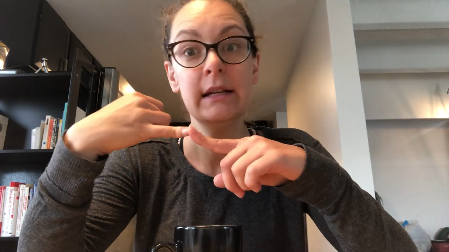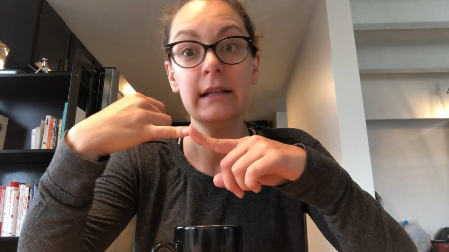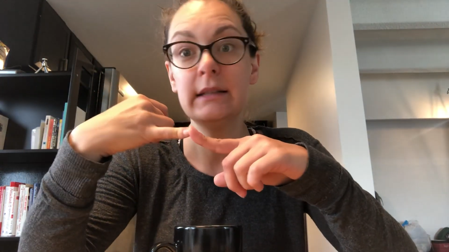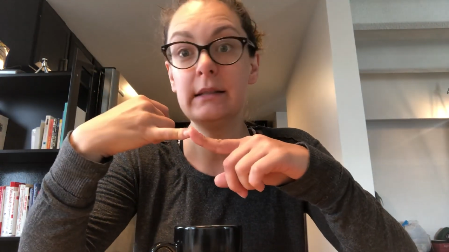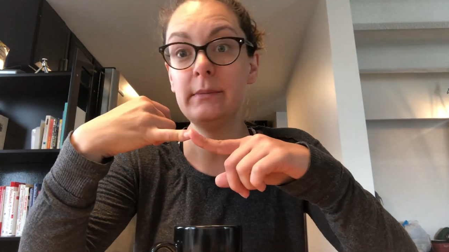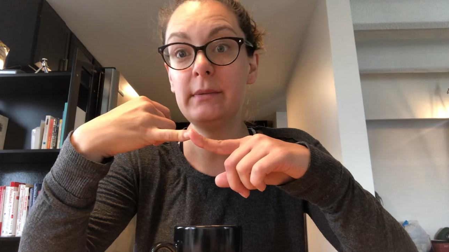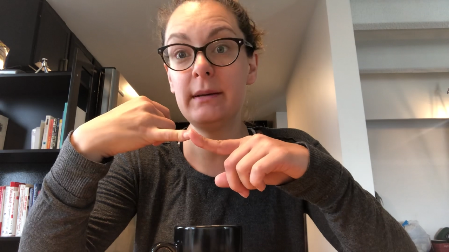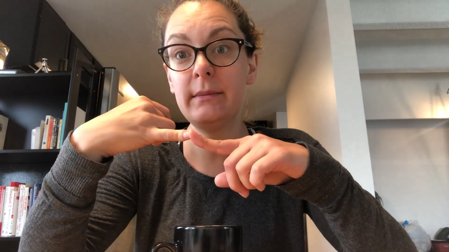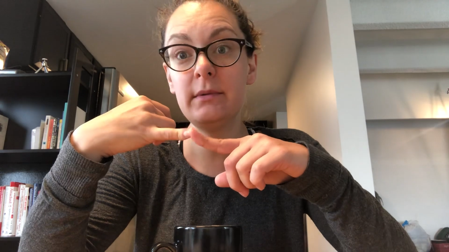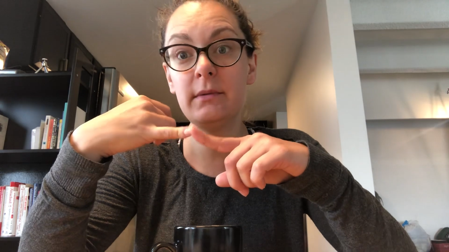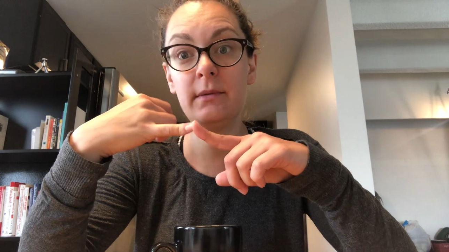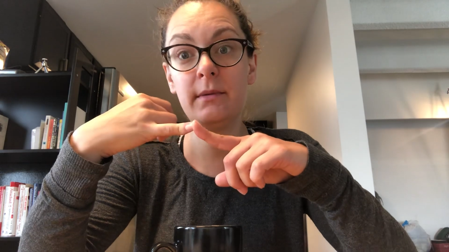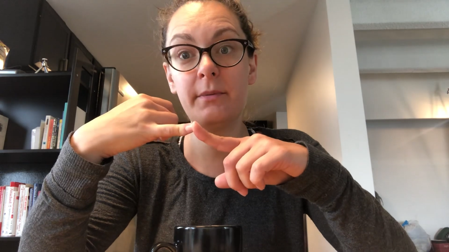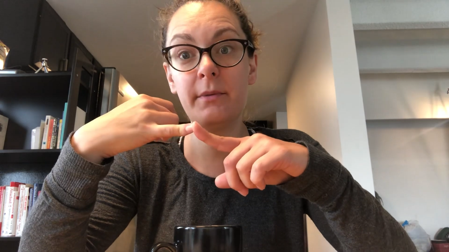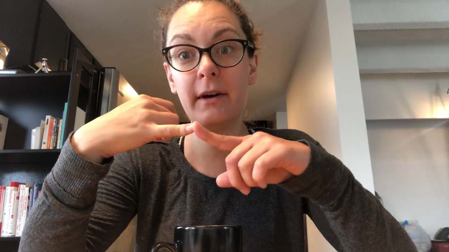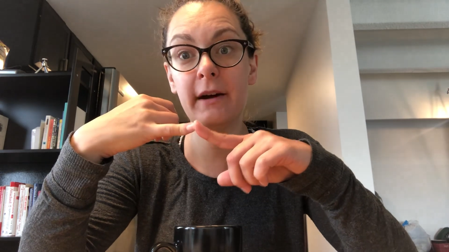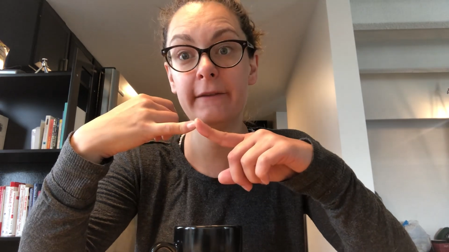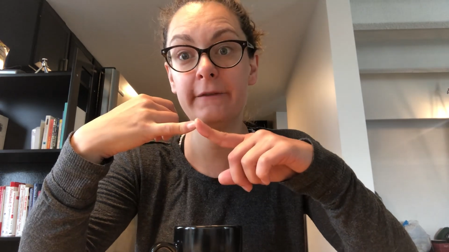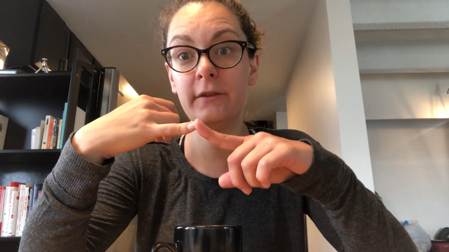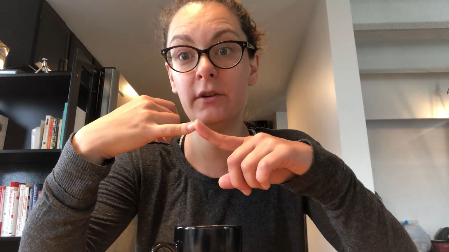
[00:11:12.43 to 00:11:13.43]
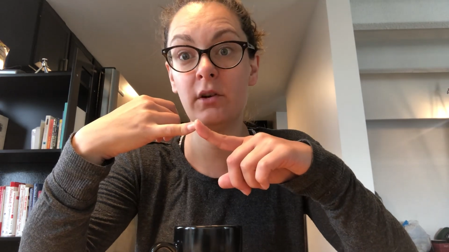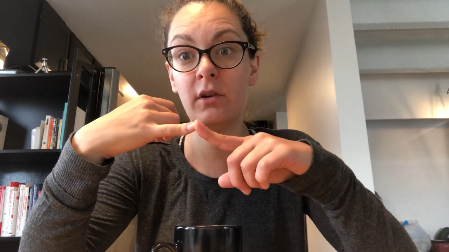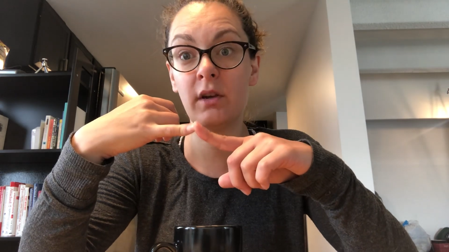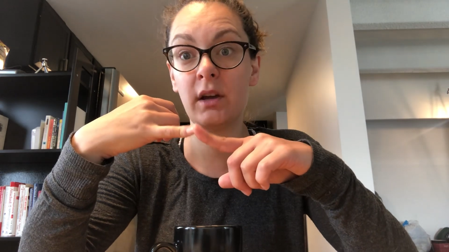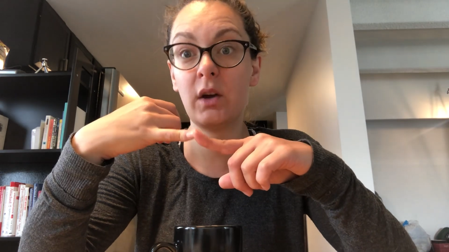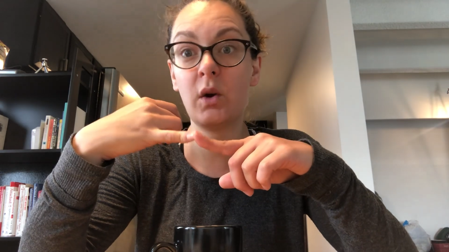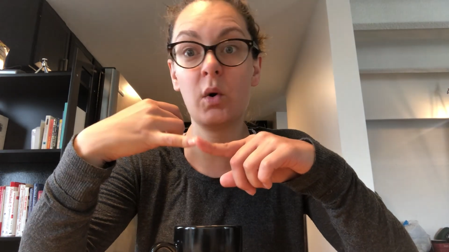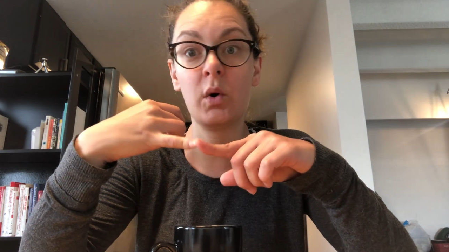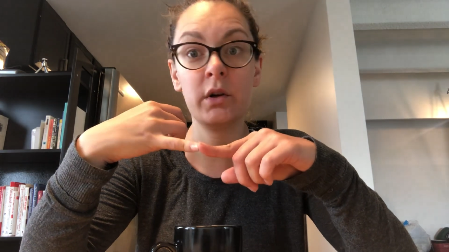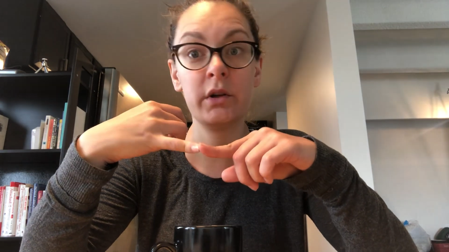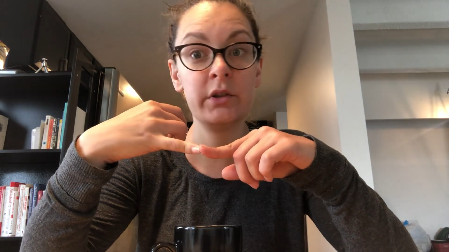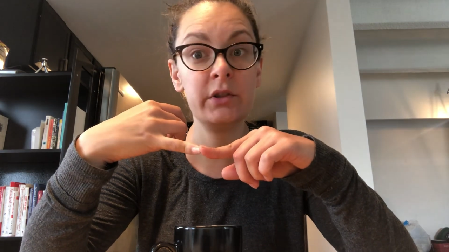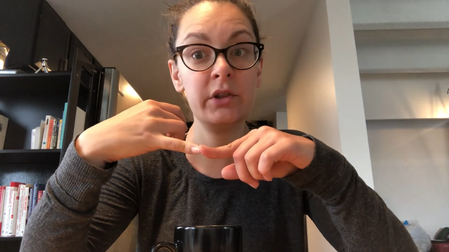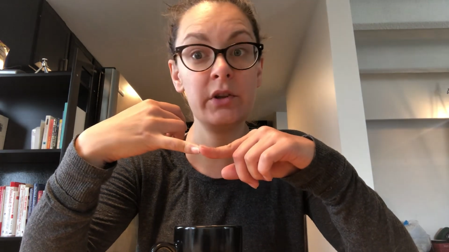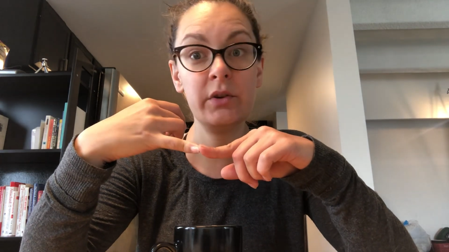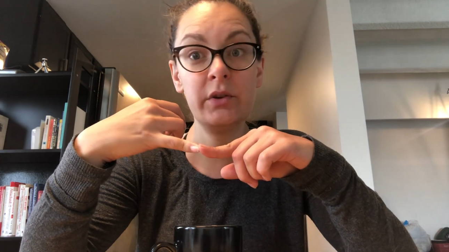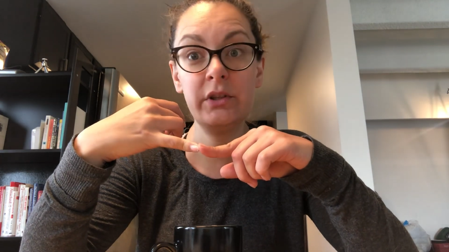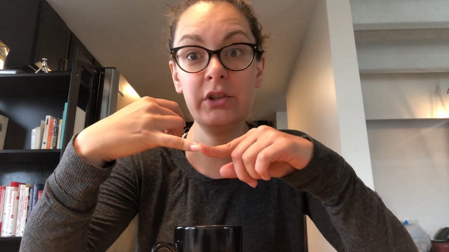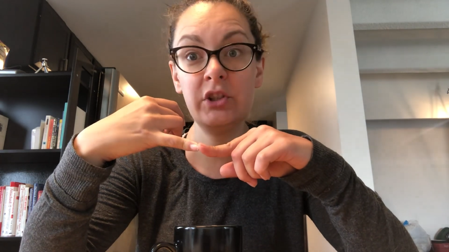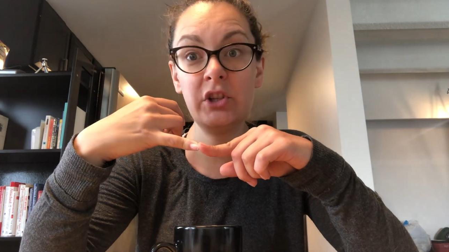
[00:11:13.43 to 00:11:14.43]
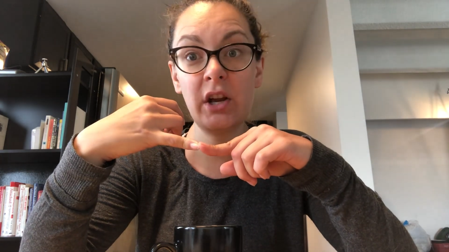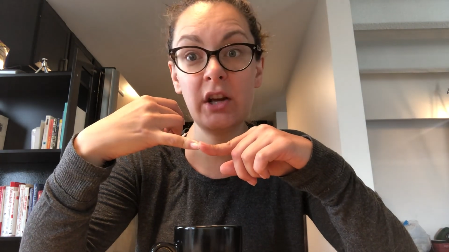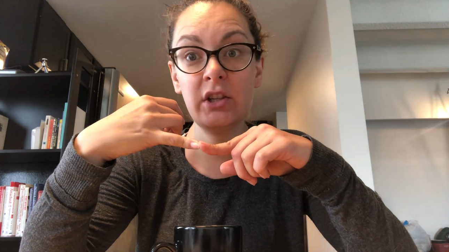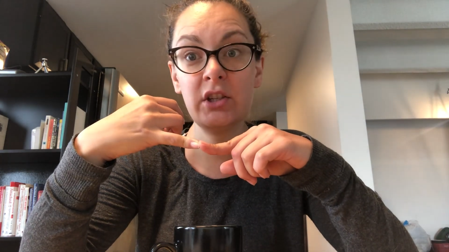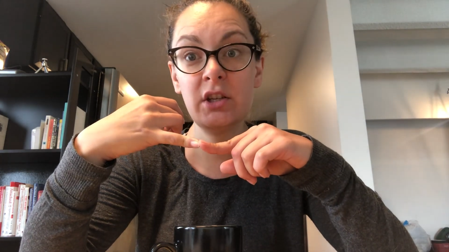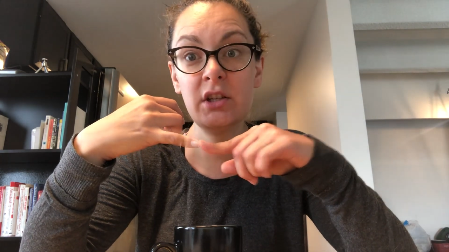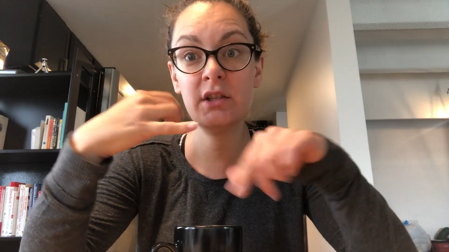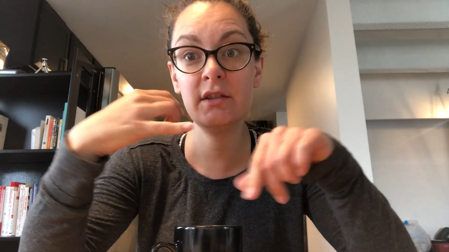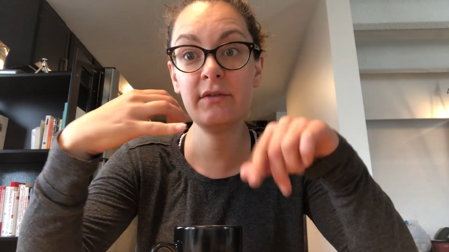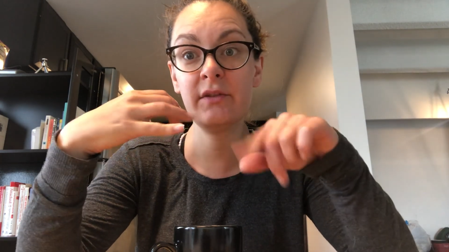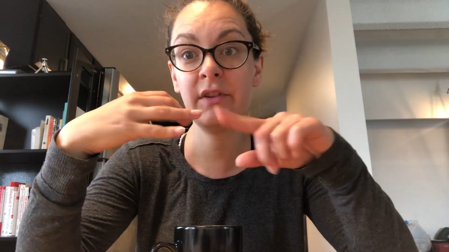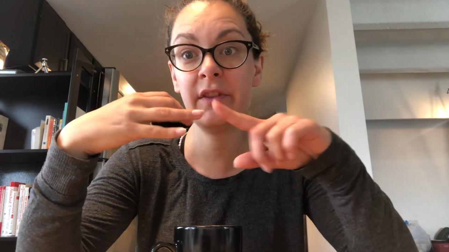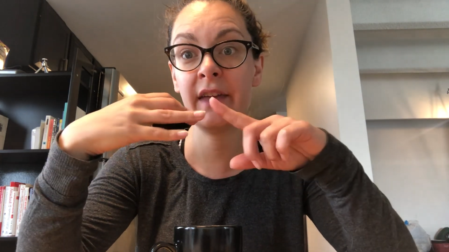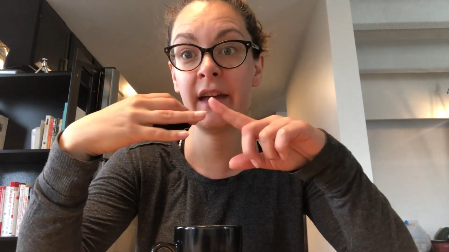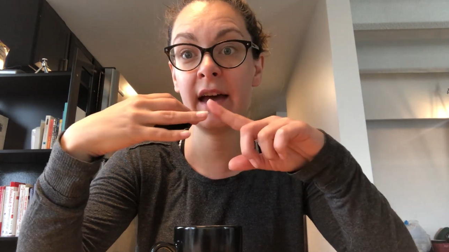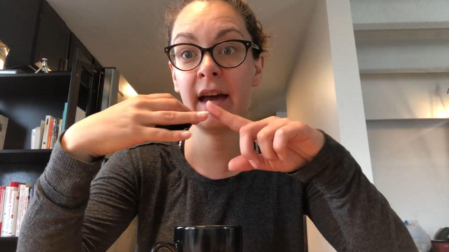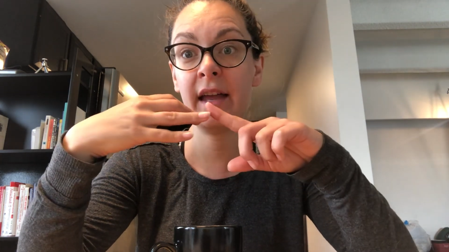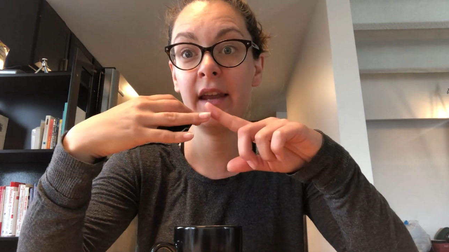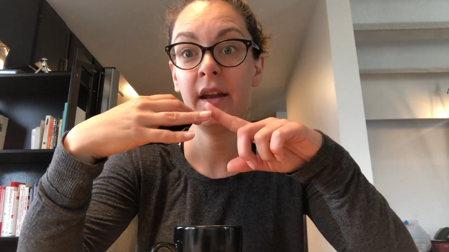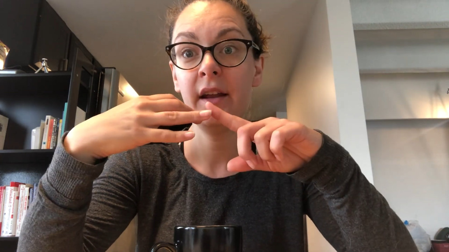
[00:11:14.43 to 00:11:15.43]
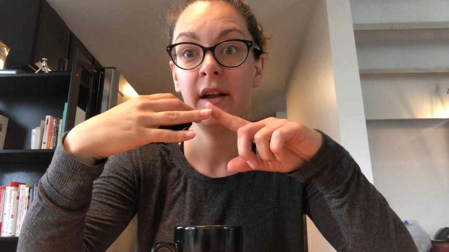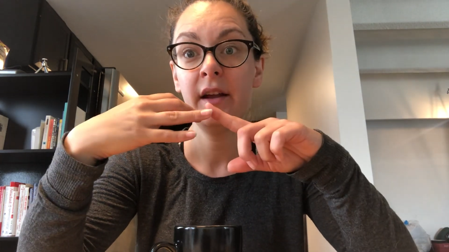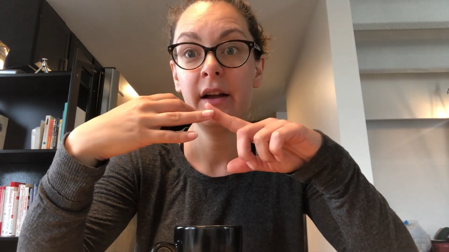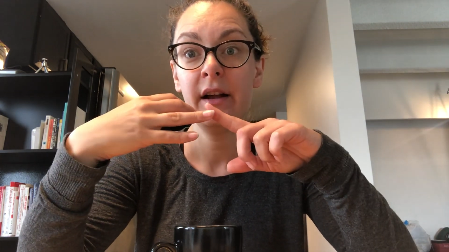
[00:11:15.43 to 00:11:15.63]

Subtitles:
Sometimes people have to go get cortisone injections for that.